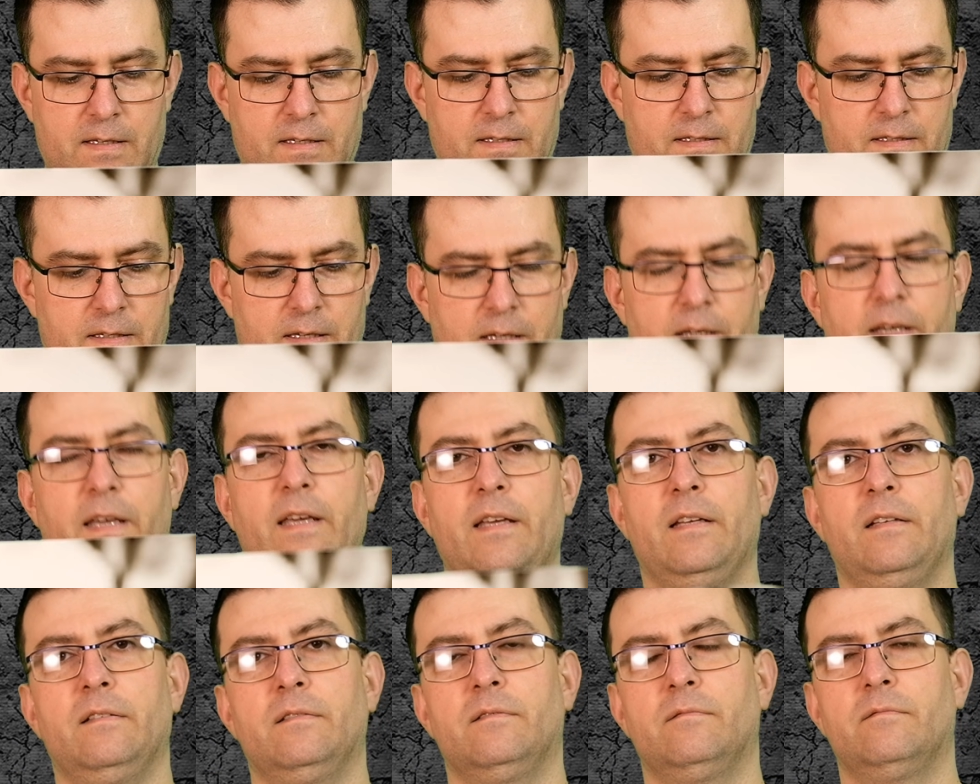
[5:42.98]

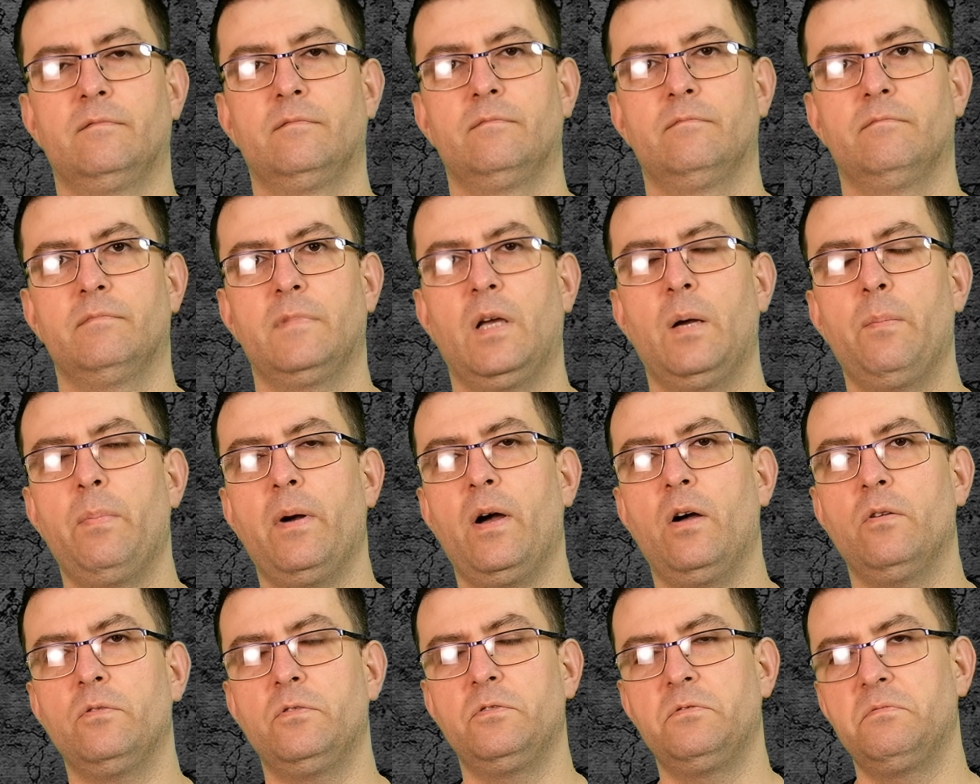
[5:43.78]
again
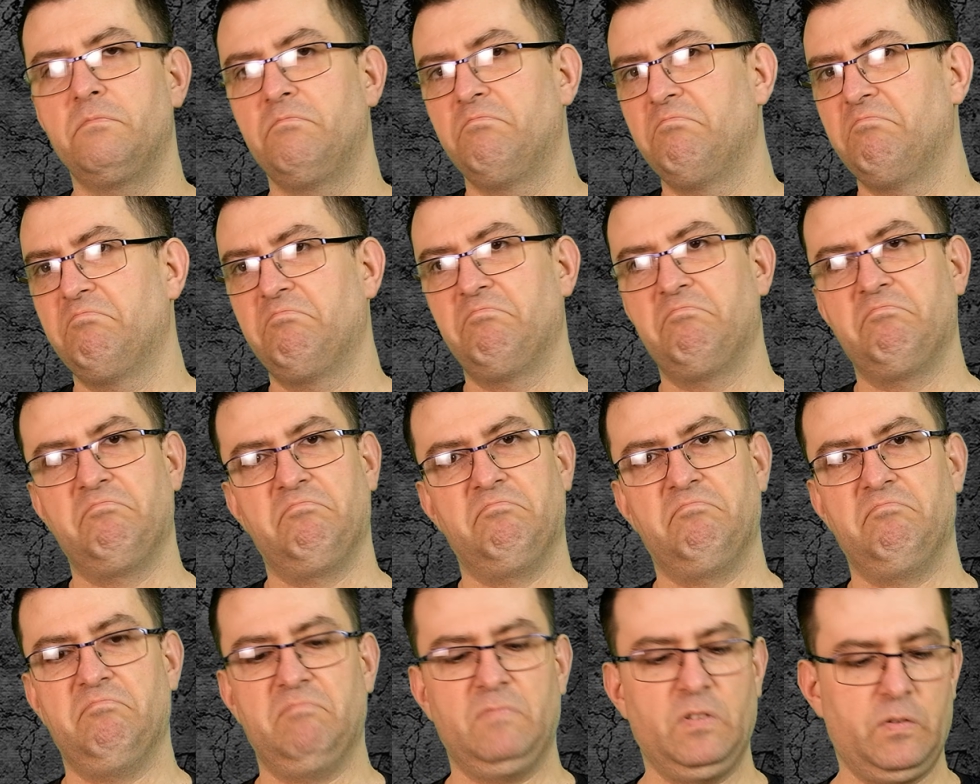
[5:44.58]
about
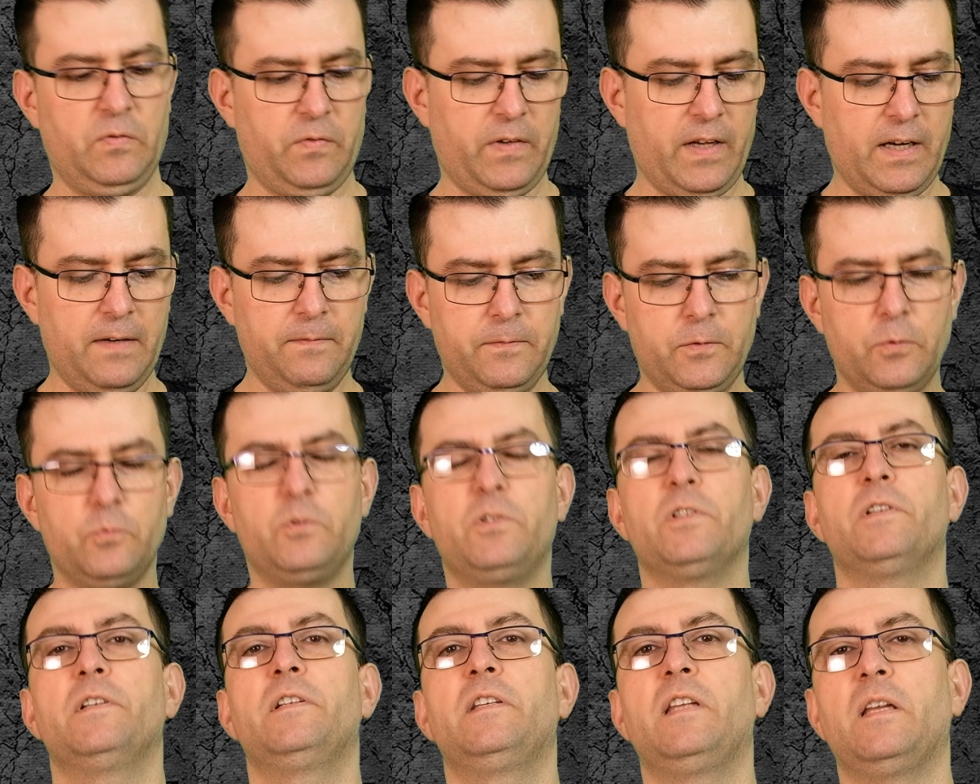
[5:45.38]
12 to
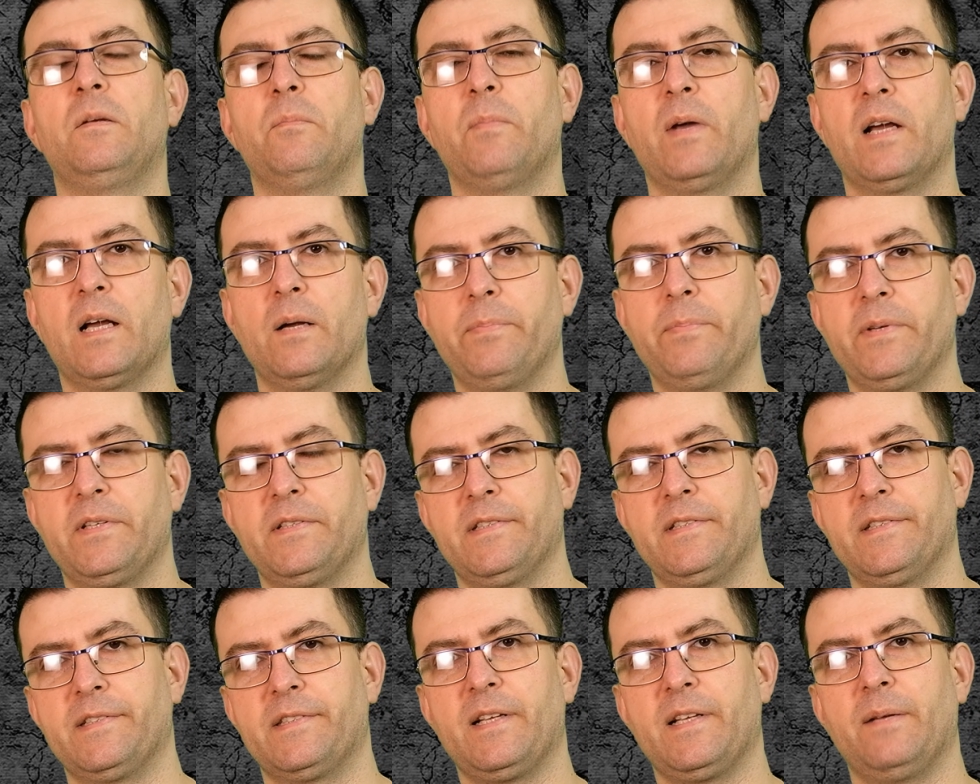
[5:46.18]
13
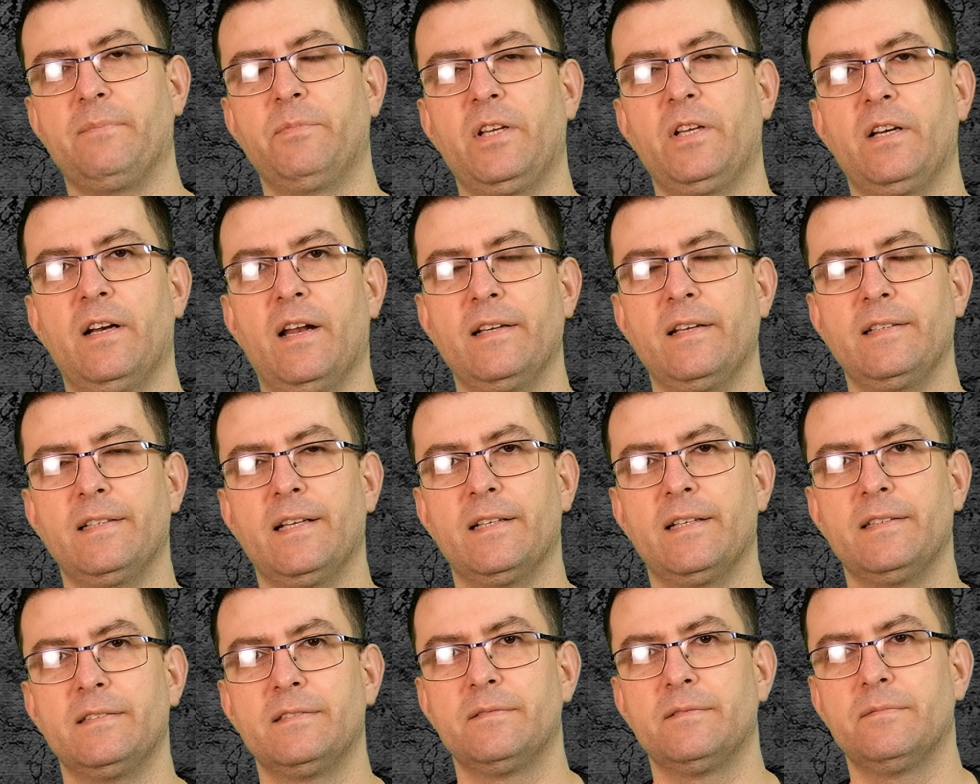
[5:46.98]
megapixels something like
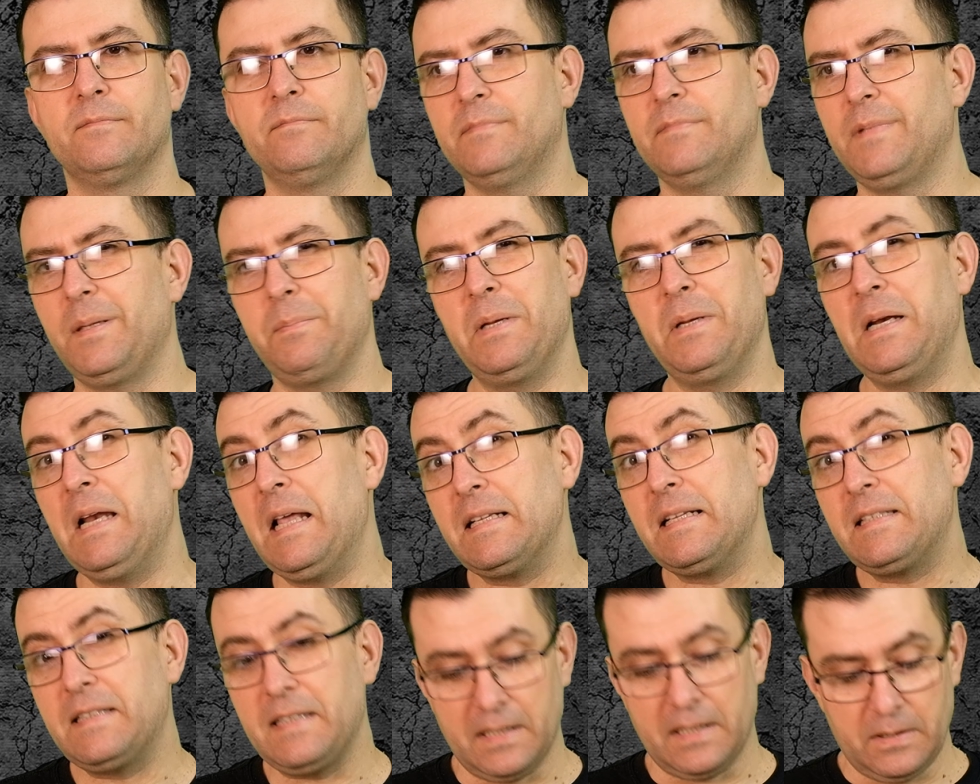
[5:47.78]
that maybe
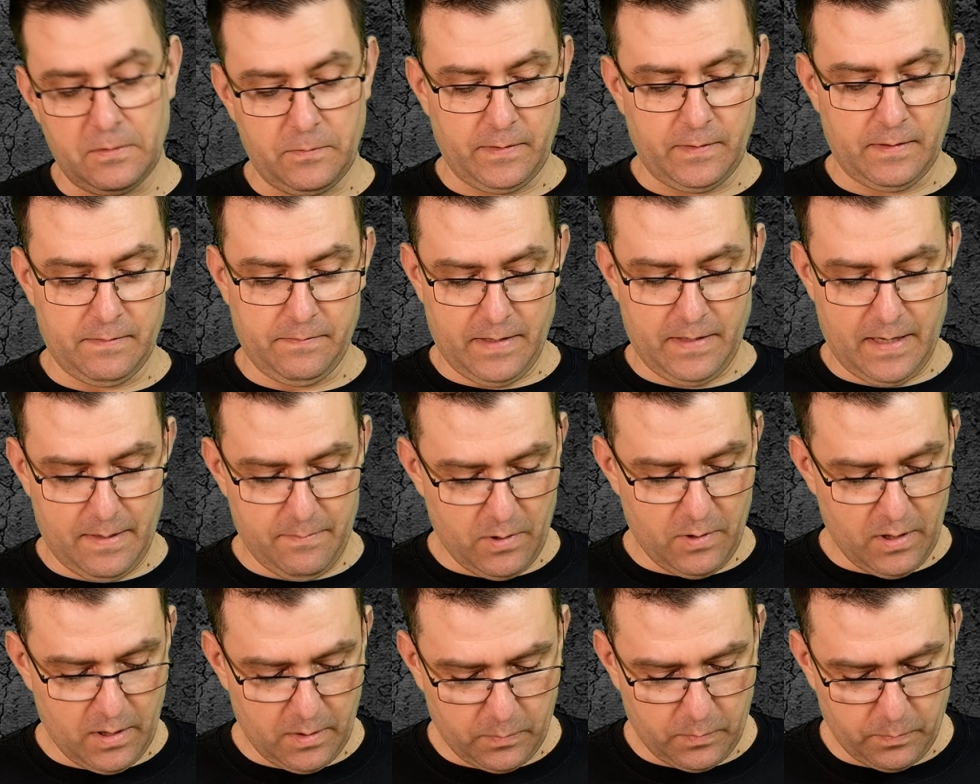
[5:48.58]
less than 12
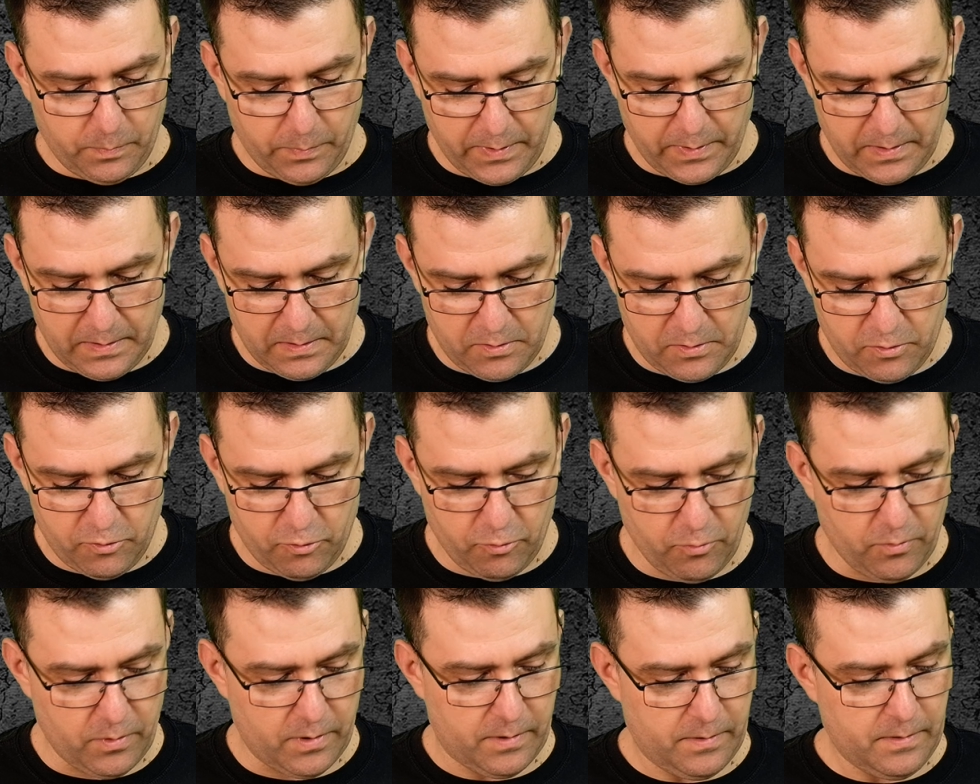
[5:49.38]
I'm not pretty
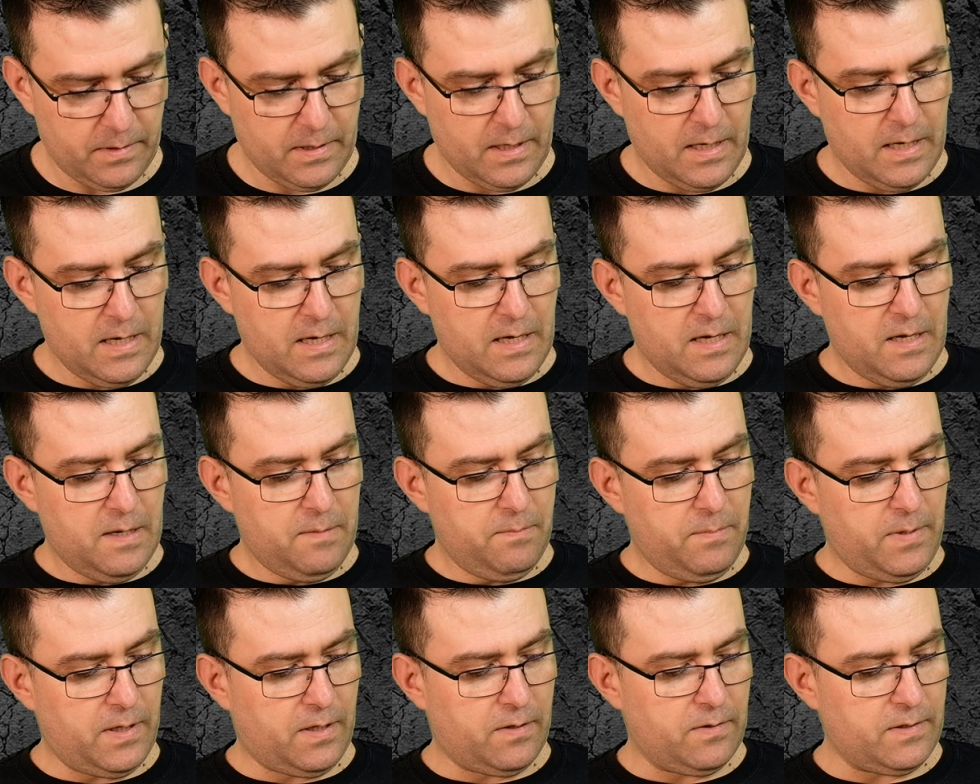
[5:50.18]
sure
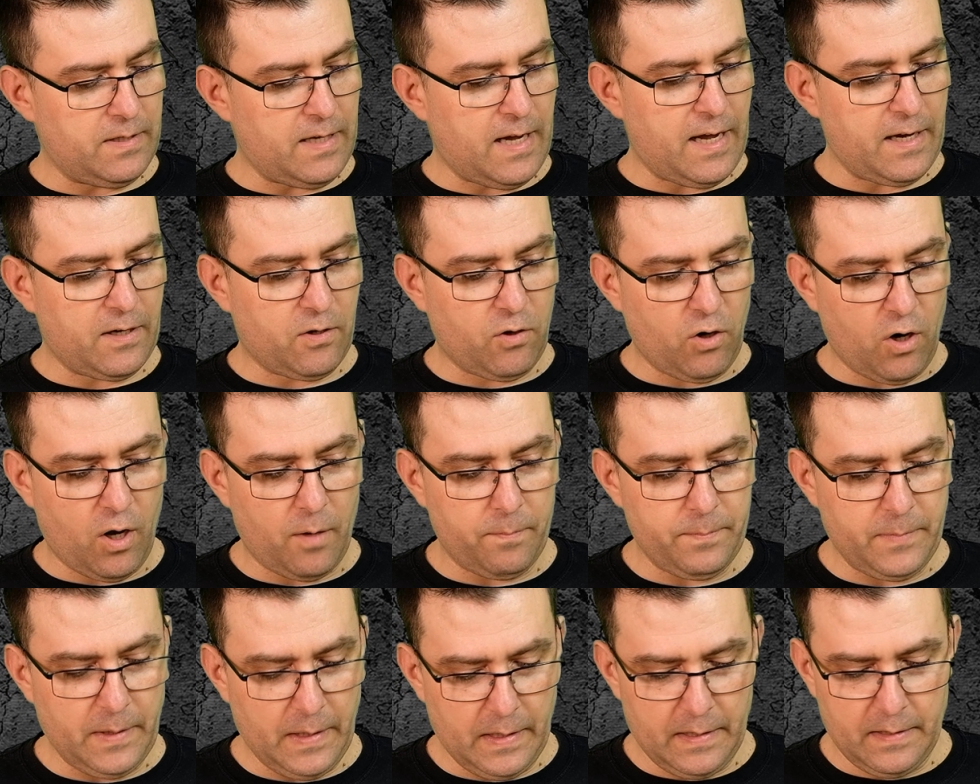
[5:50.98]
because I
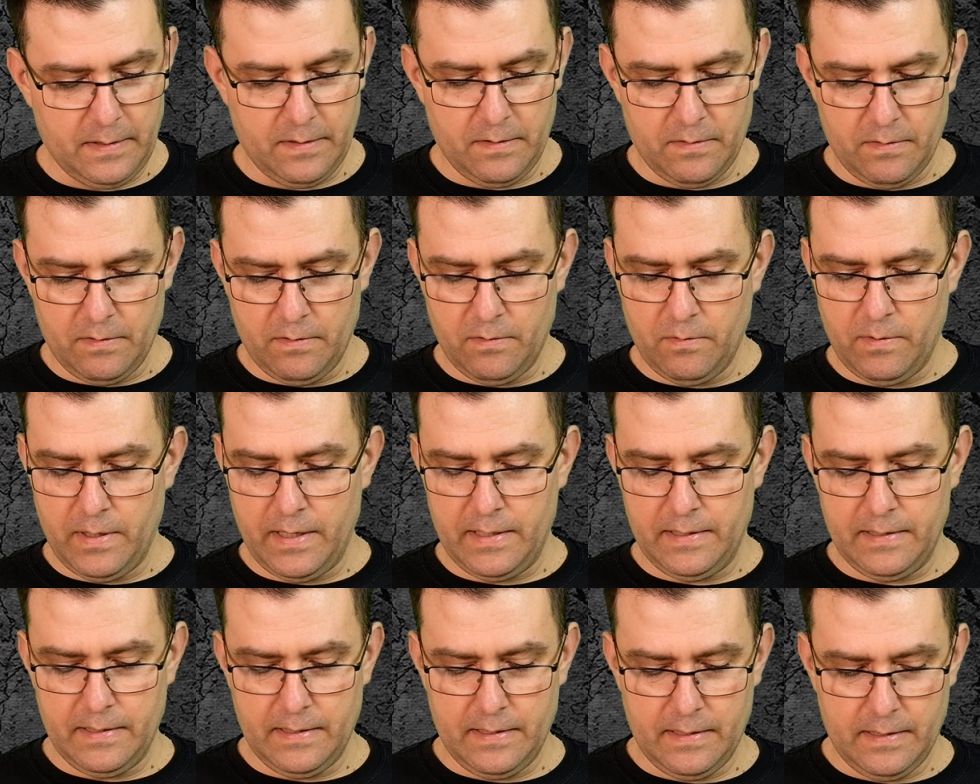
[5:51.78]
cropped in you know
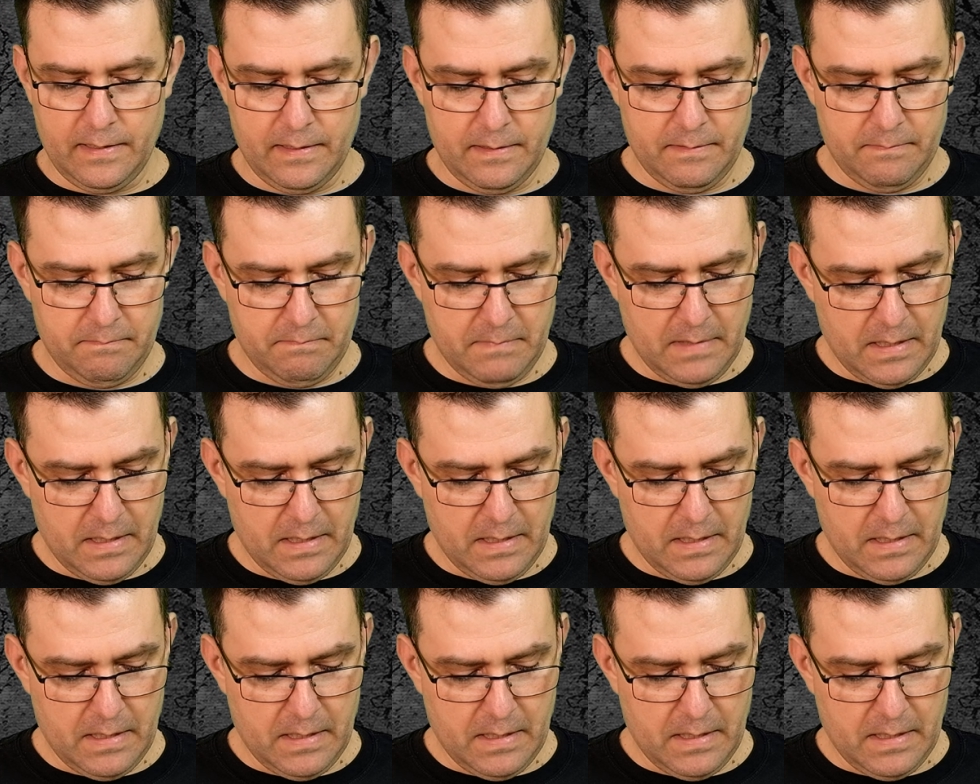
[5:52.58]
and uh,